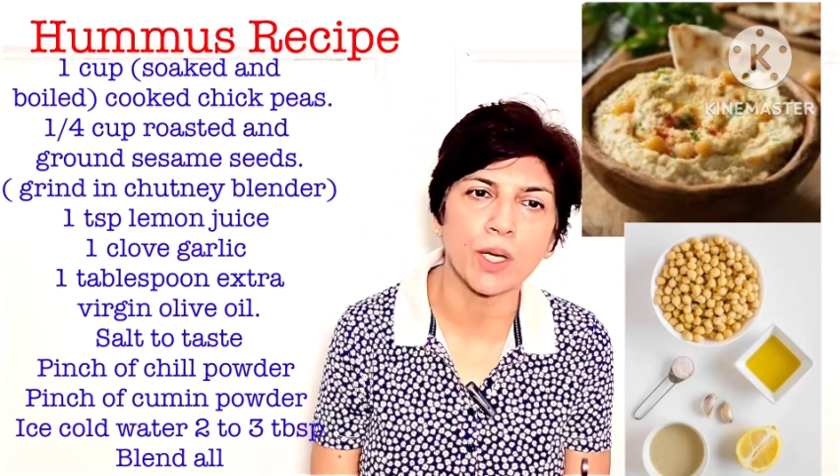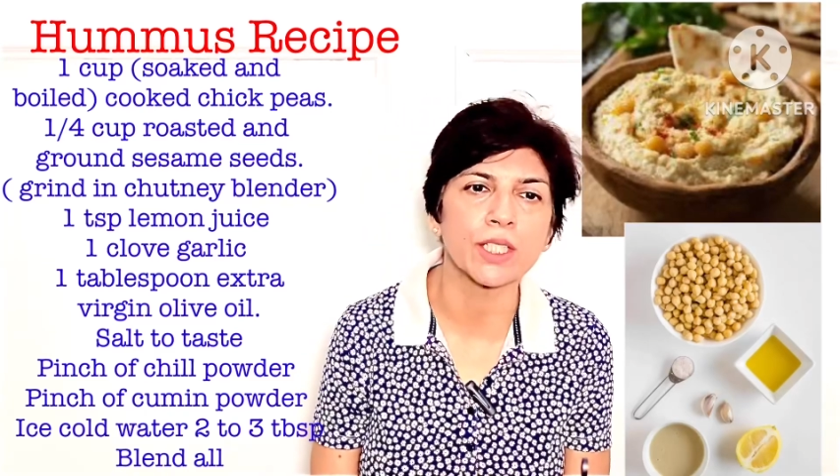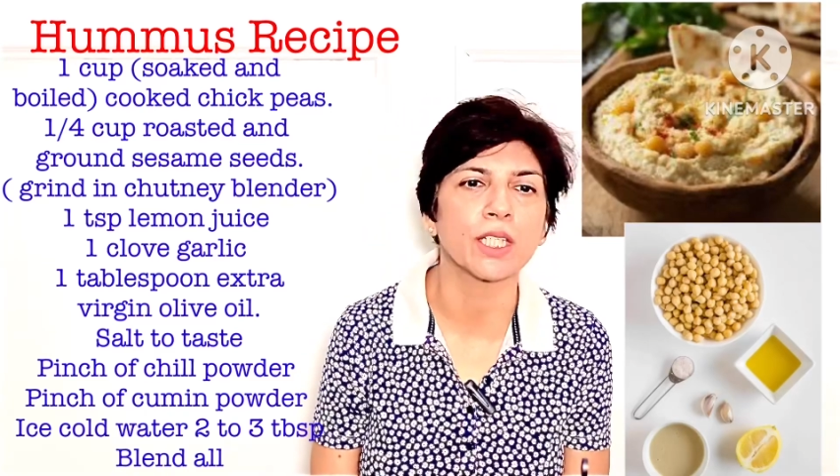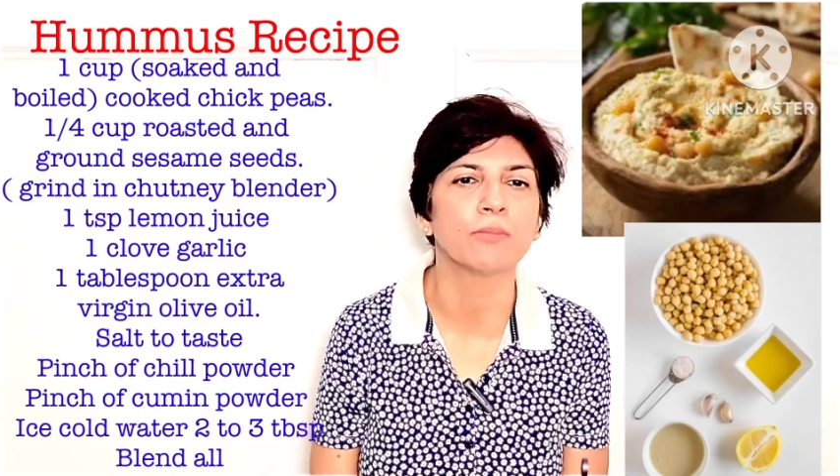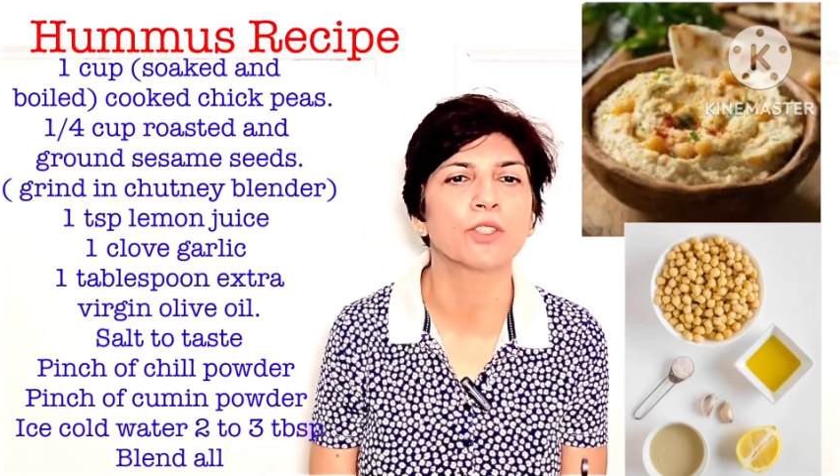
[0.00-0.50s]

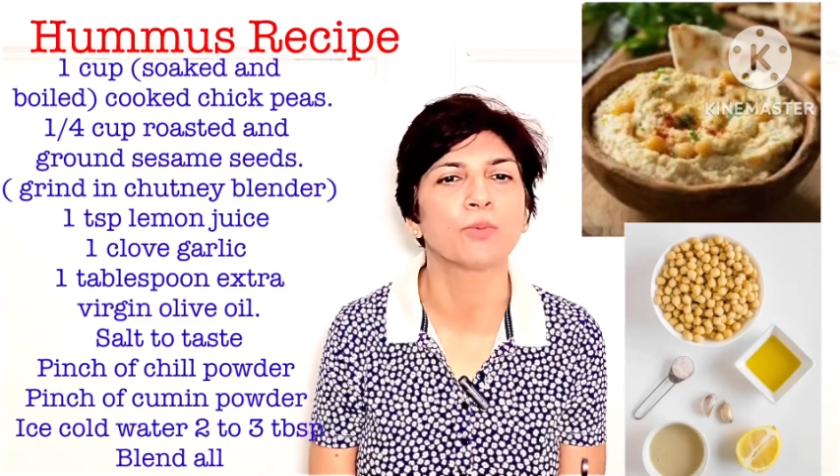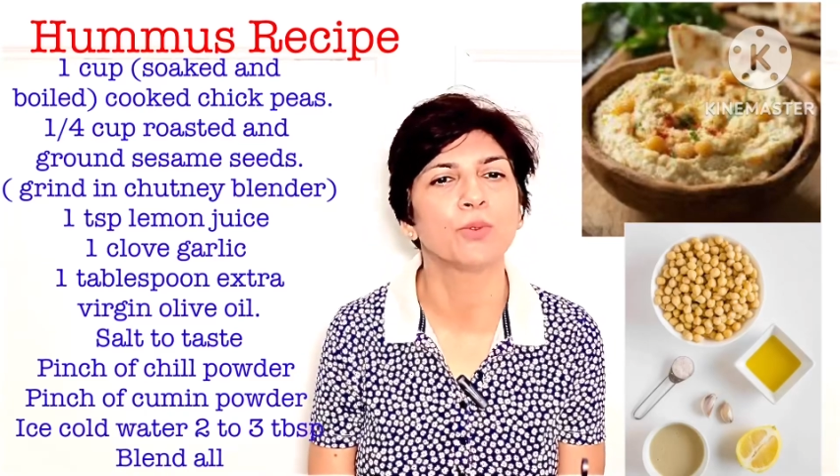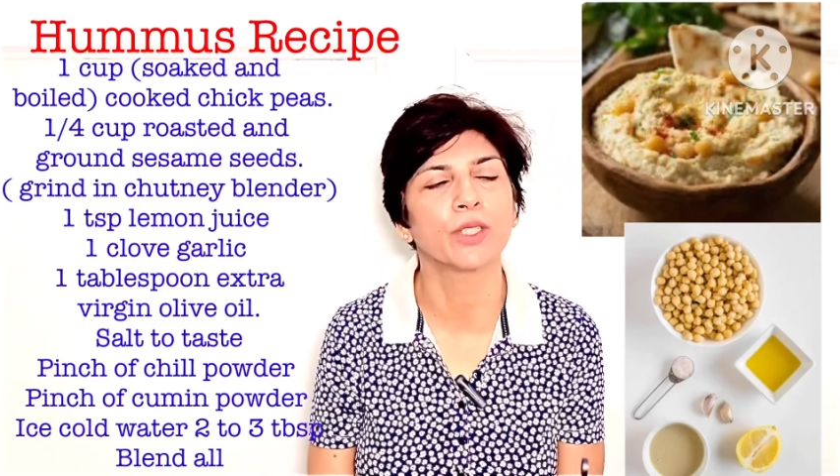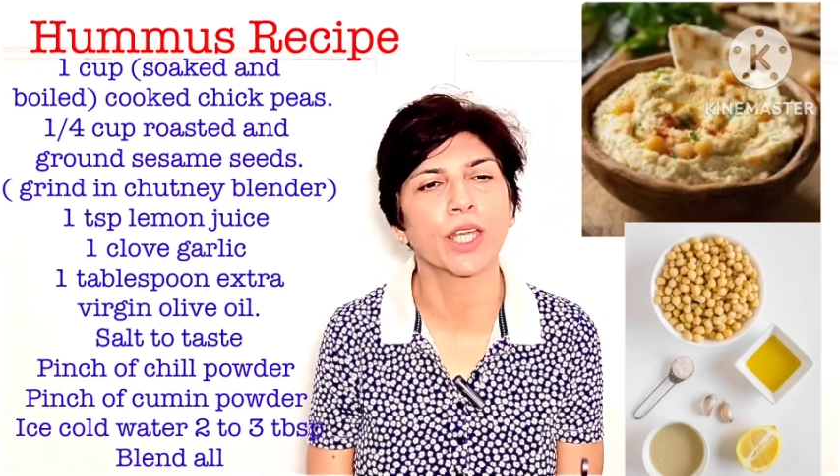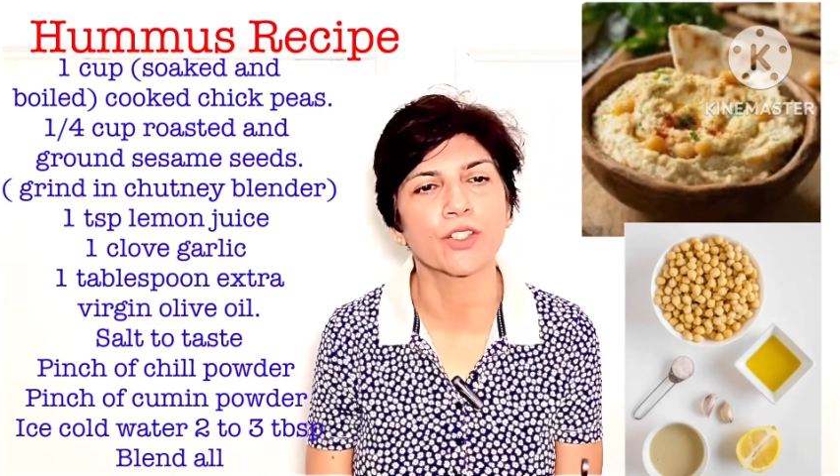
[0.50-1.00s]
1
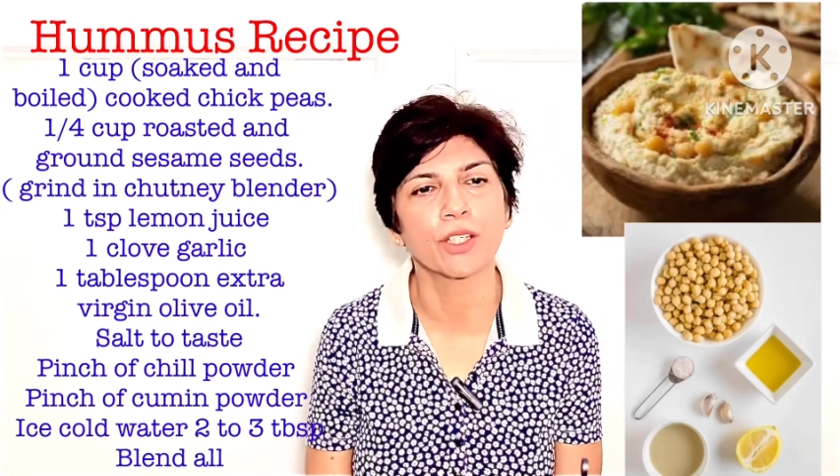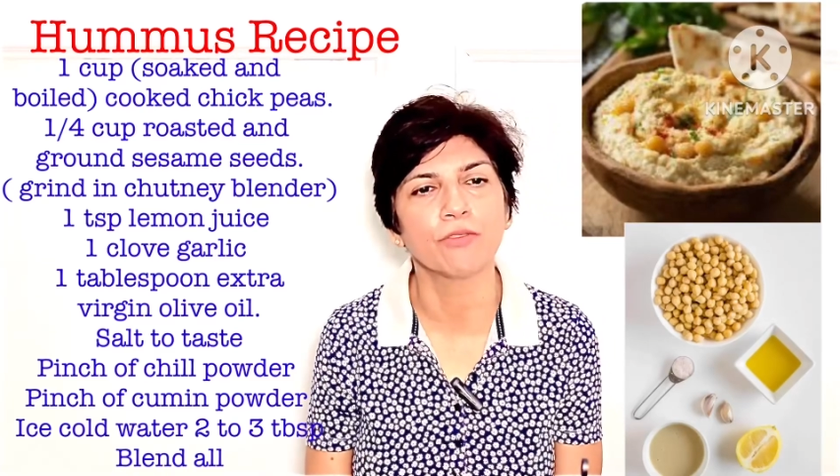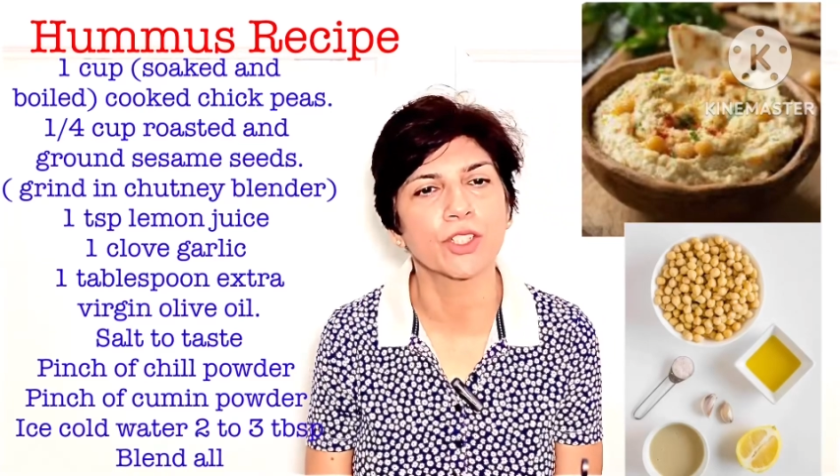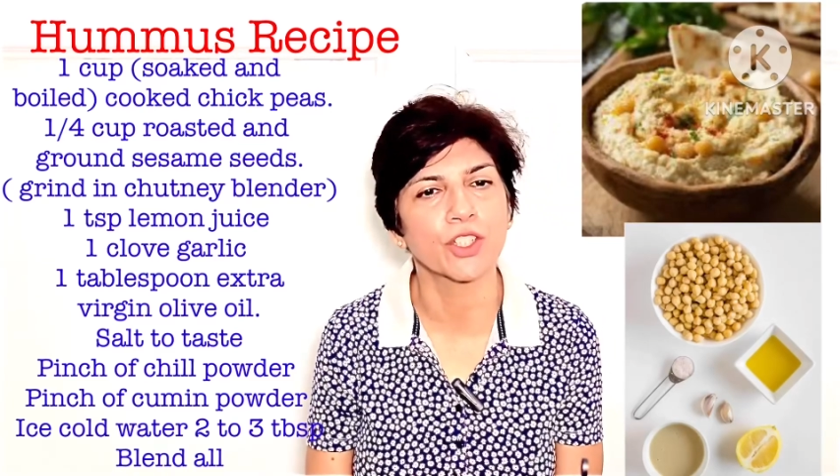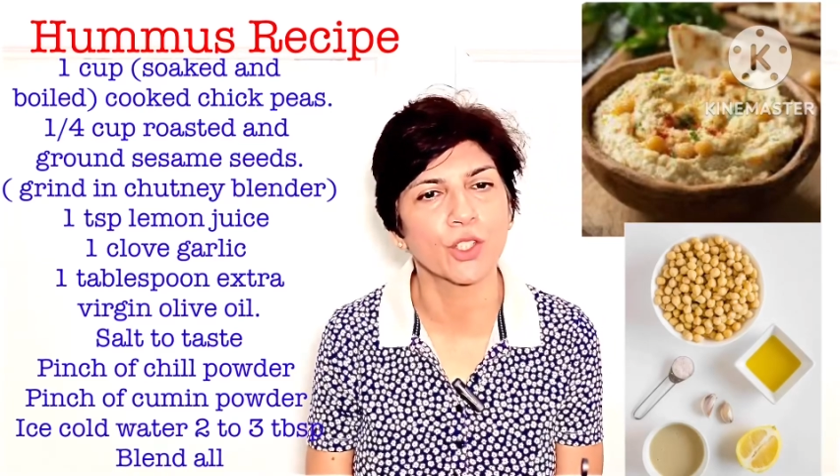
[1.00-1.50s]
tablespoon extra
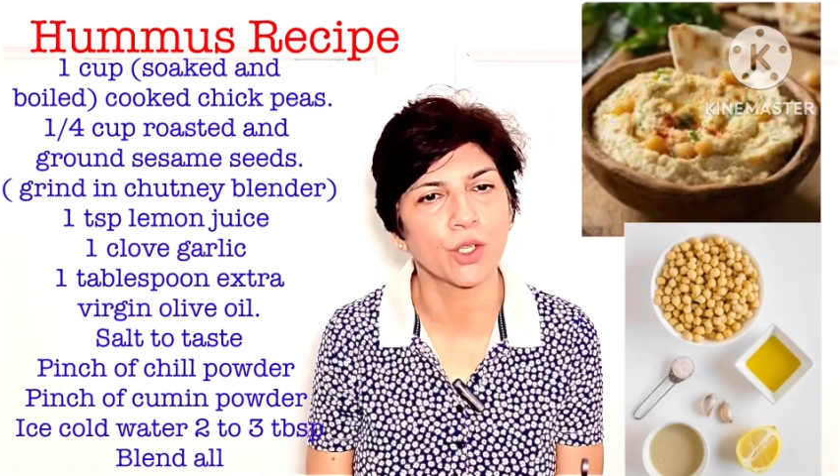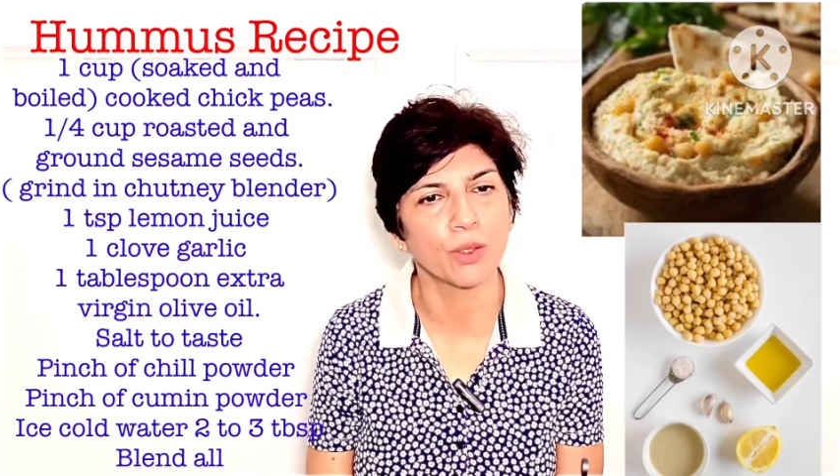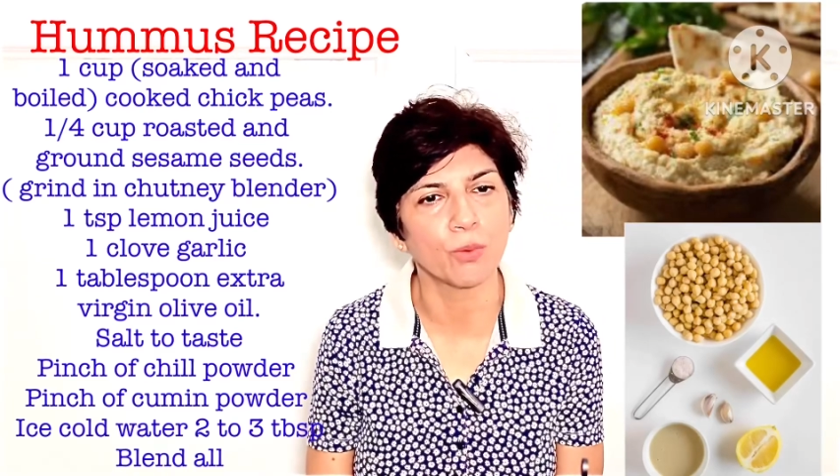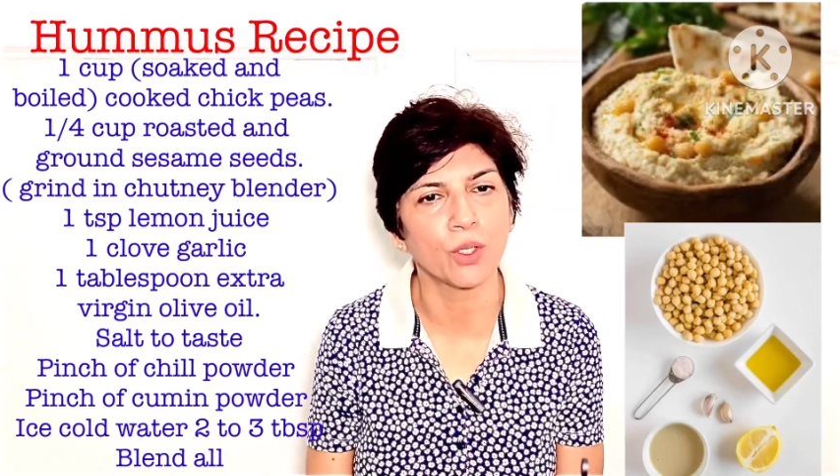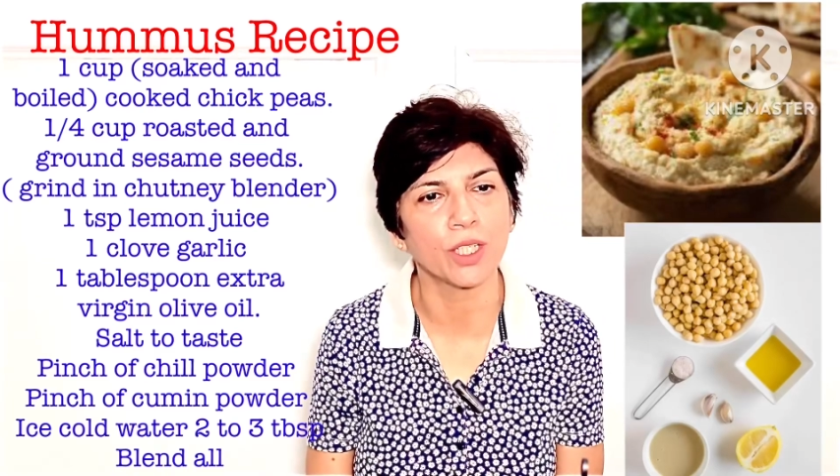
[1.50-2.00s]
virgin
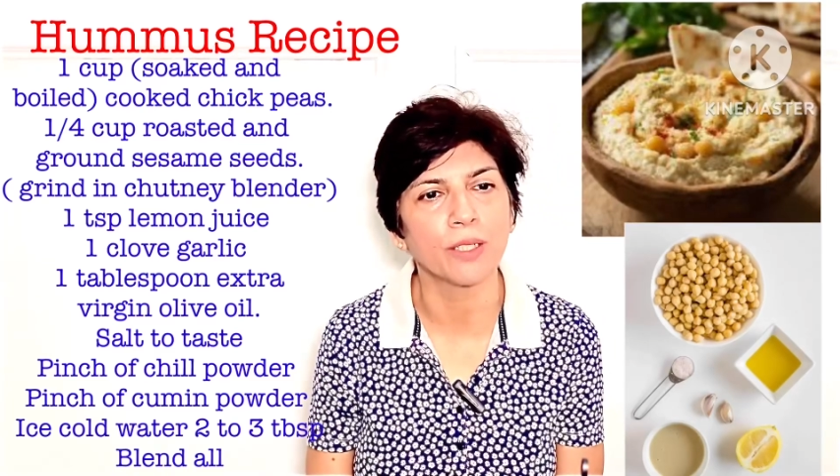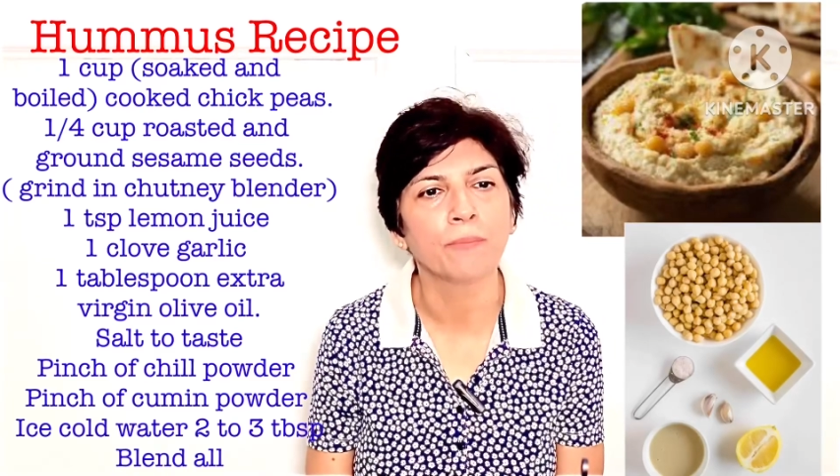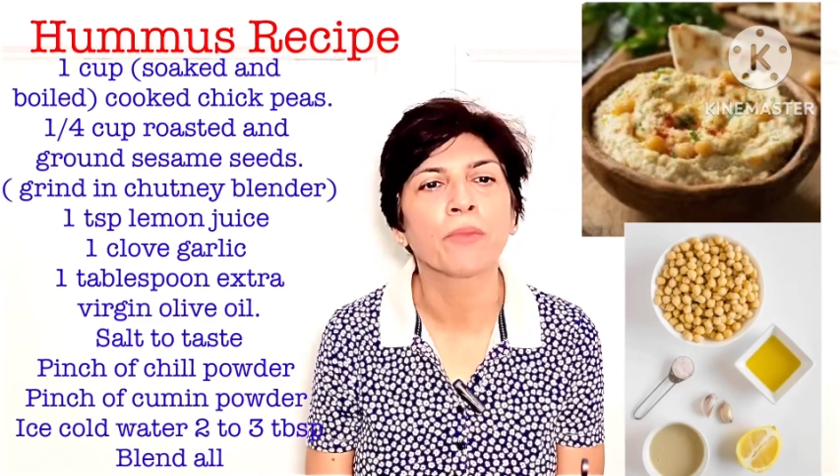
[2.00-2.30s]
olive oil,